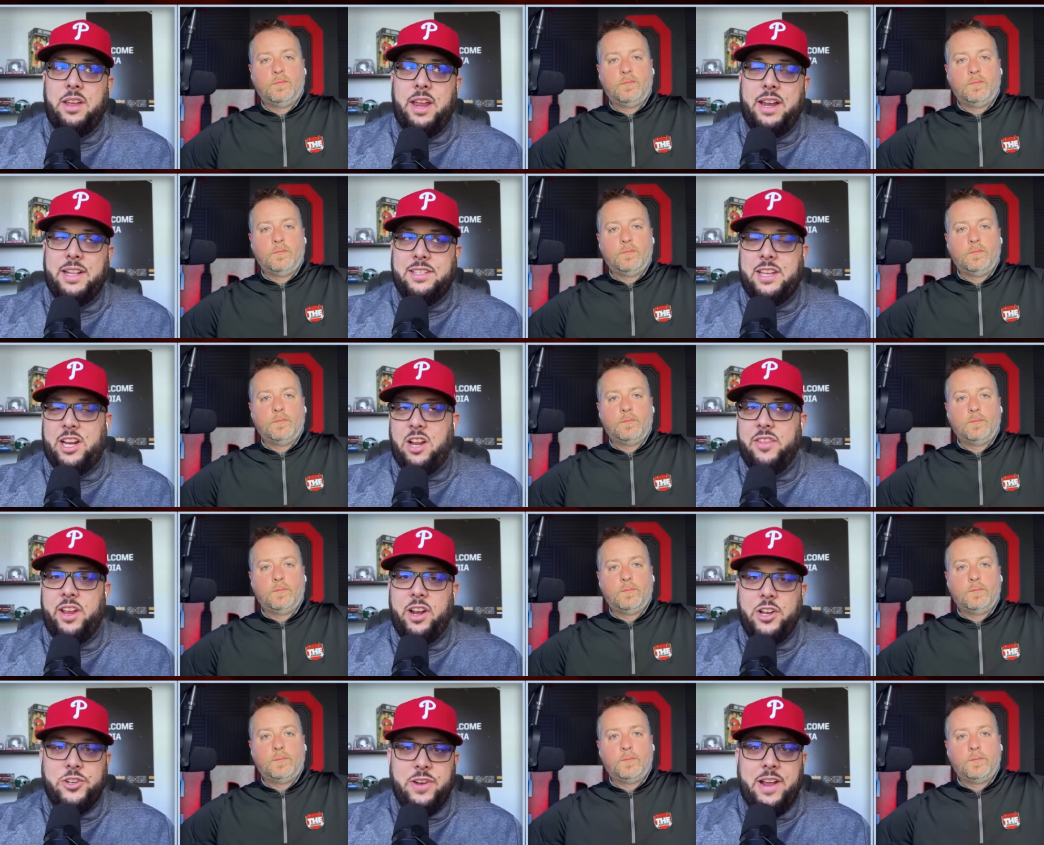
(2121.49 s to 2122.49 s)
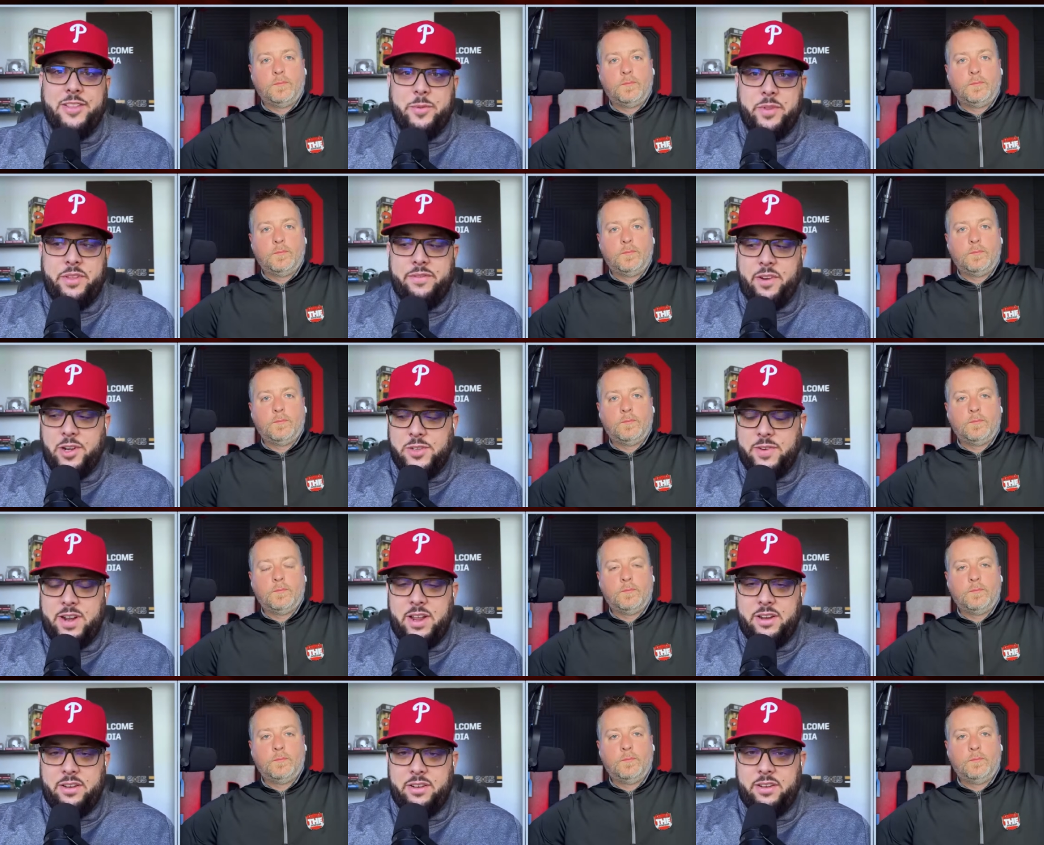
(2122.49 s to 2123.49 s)
Speaker 1: And it's like, are they going to draft him in the first
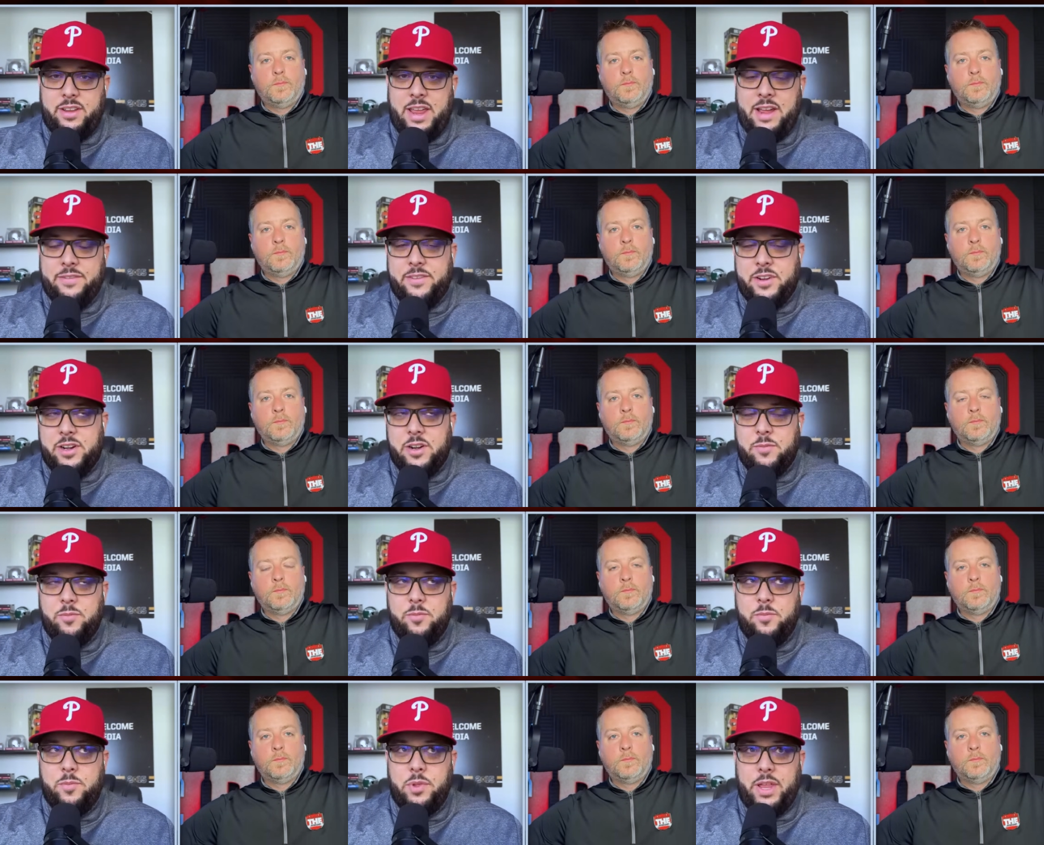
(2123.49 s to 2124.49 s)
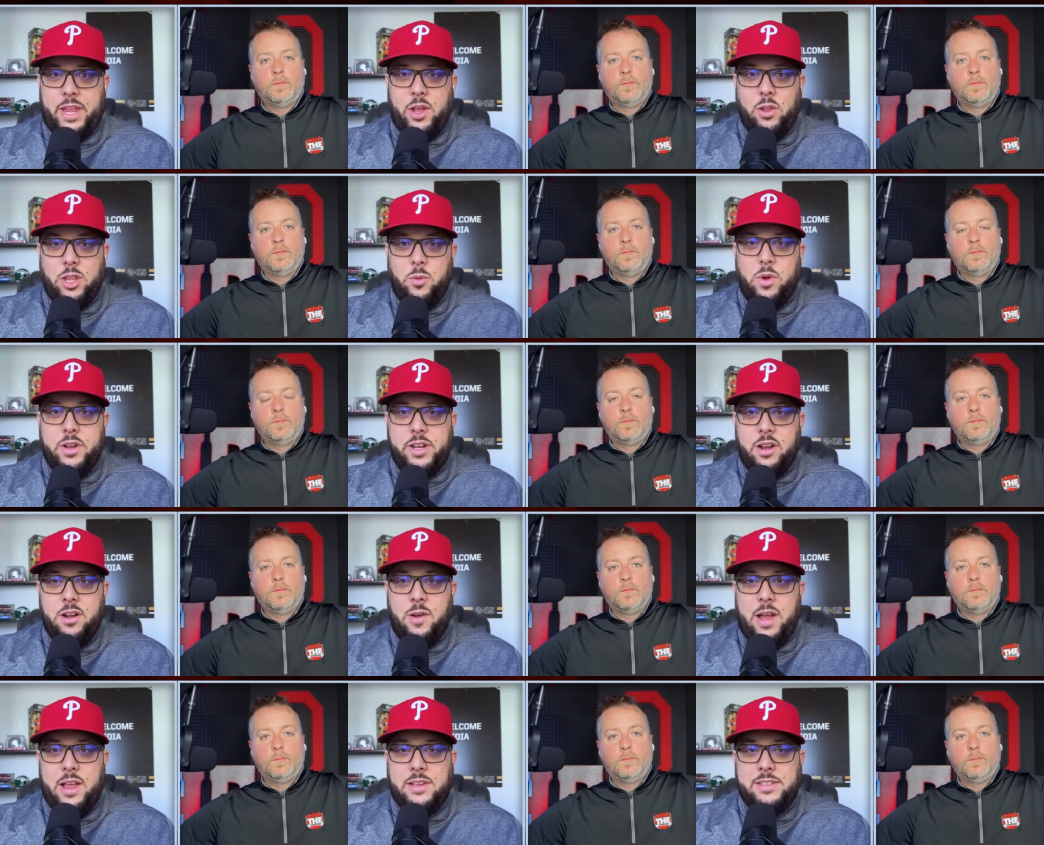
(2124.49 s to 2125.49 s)
round after playing only one year
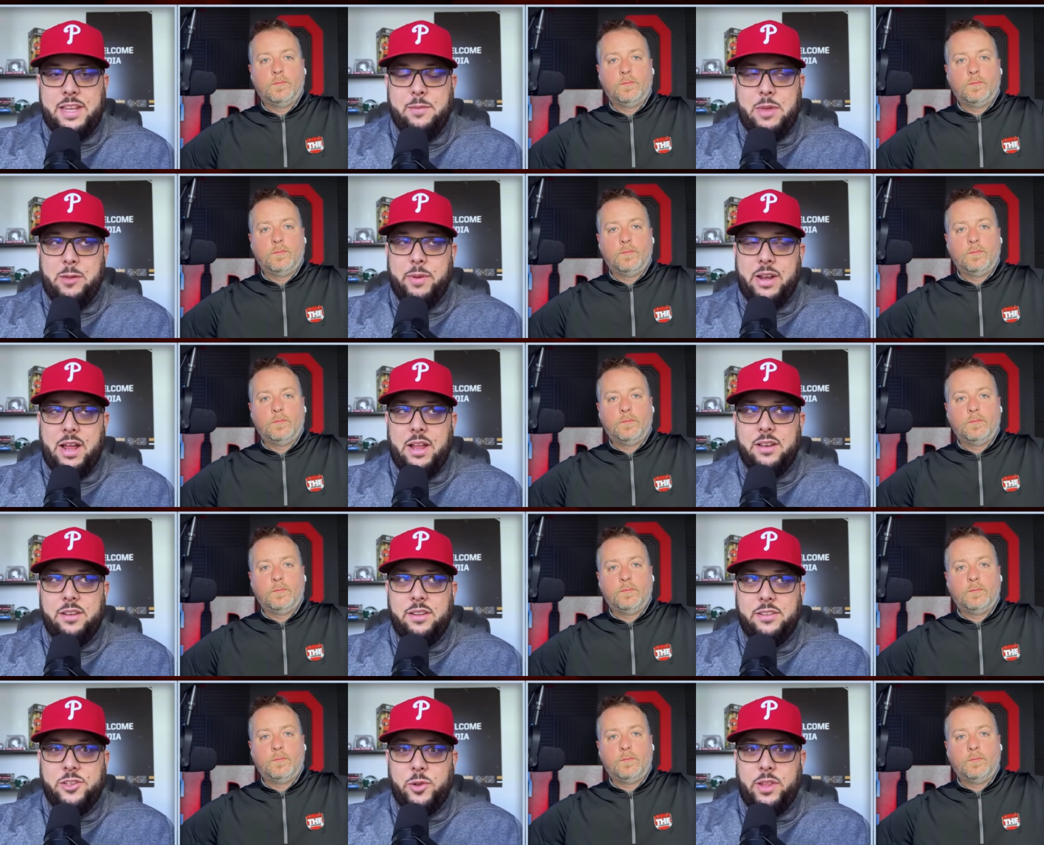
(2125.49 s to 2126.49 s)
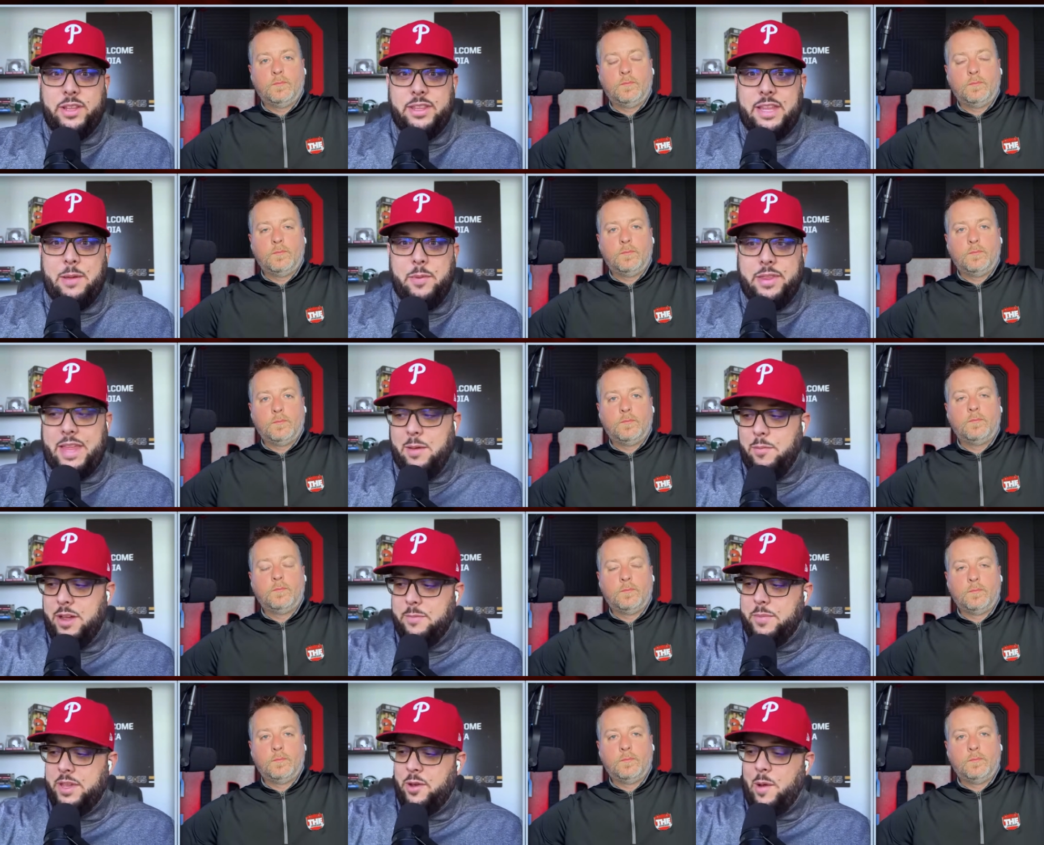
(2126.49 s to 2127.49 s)
at Ohio State? Maybe not. So I think that that
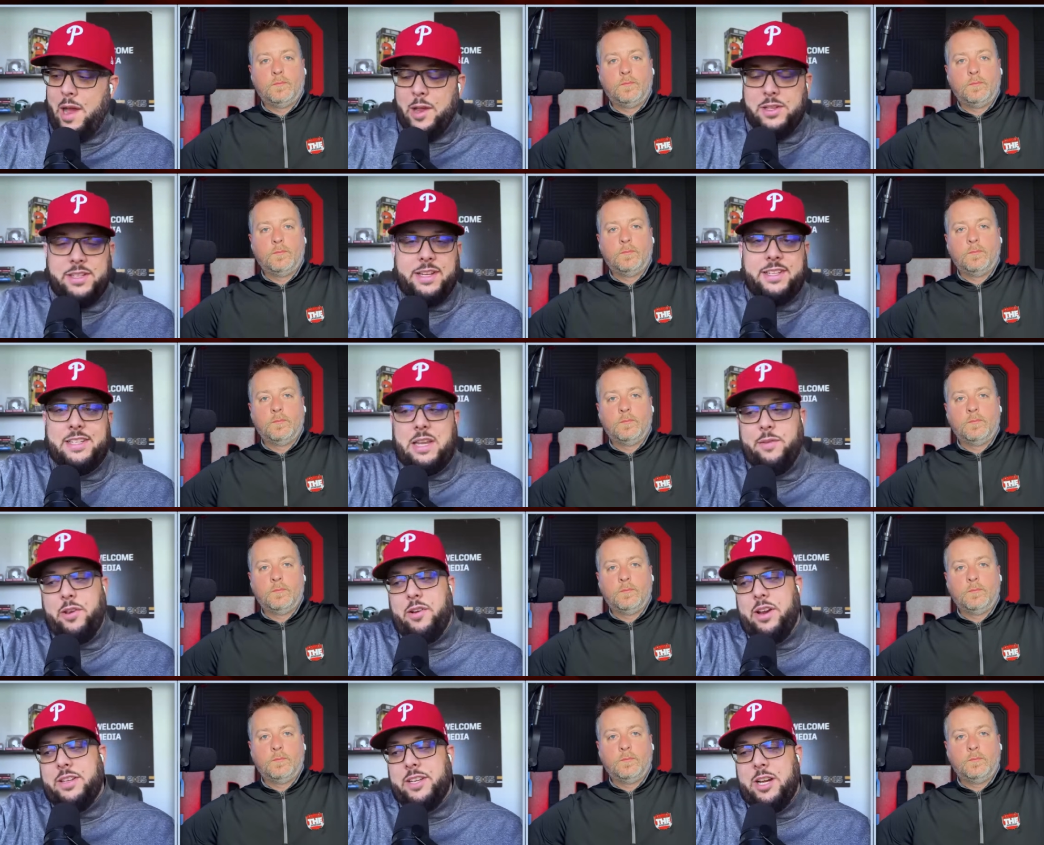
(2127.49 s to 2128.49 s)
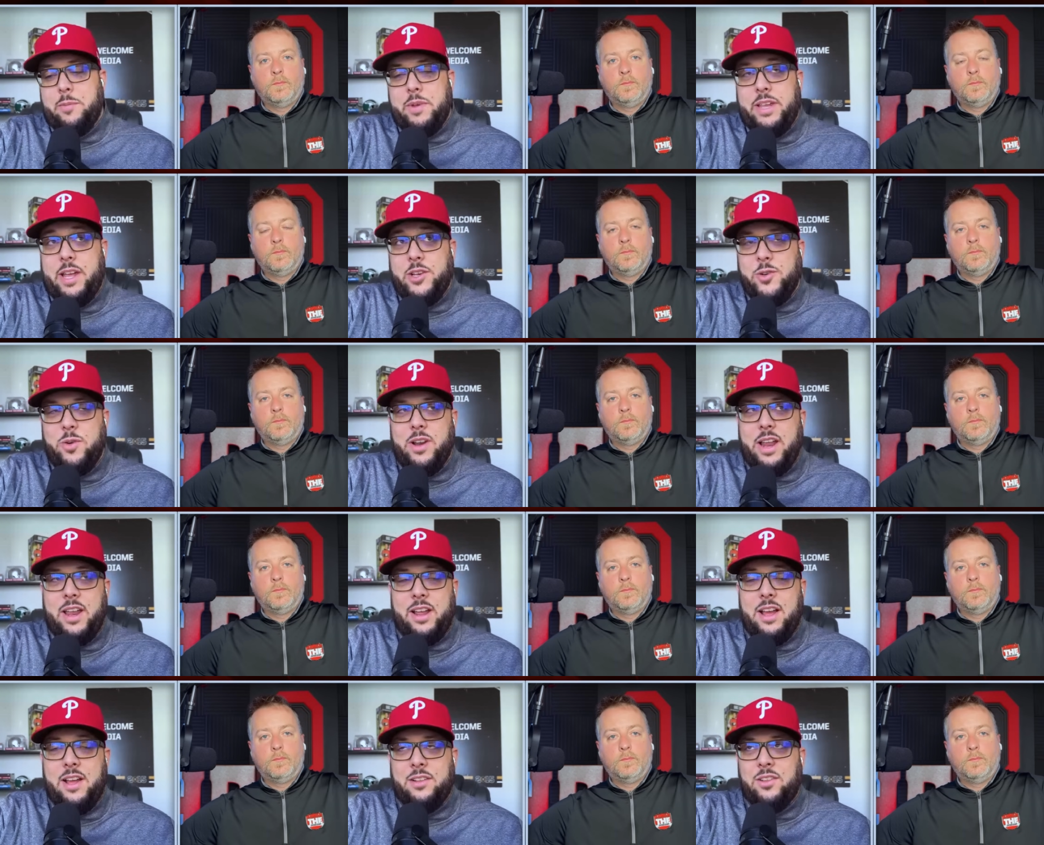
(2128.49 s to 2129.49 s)
might be Ohio State's saving grace here. But yeah, Jordan
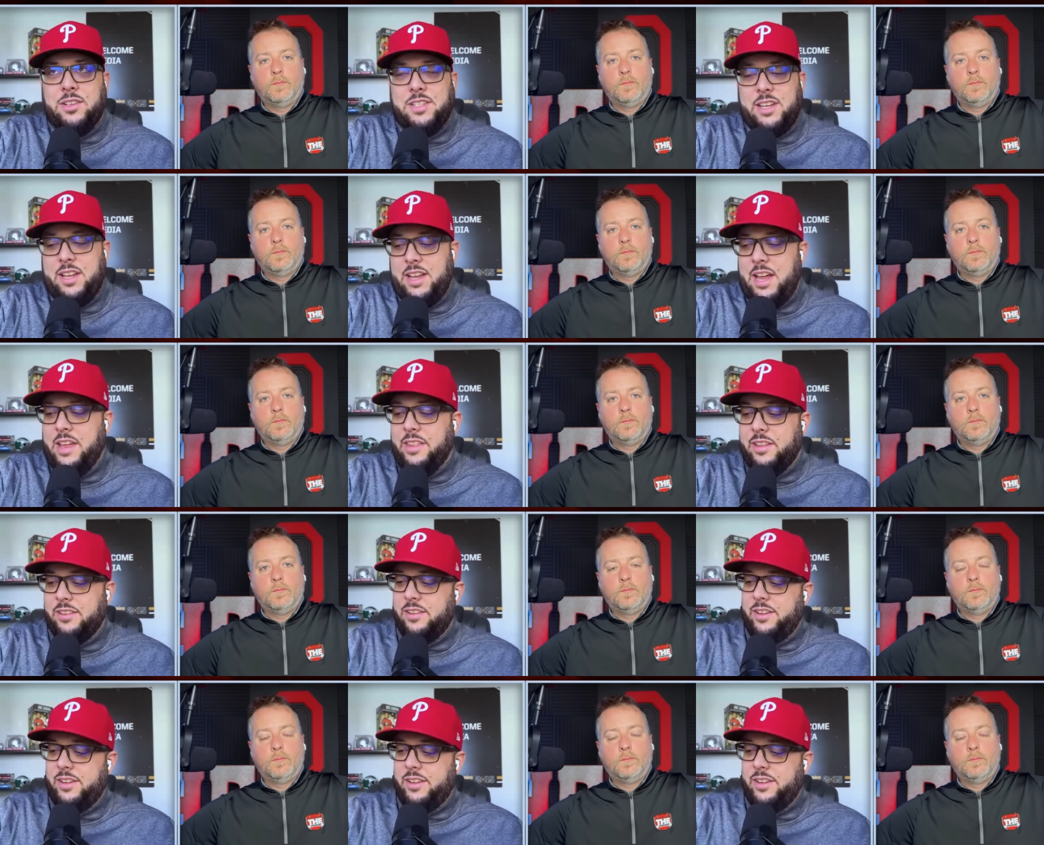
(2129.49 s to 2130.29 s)
Hancock looks like a guy that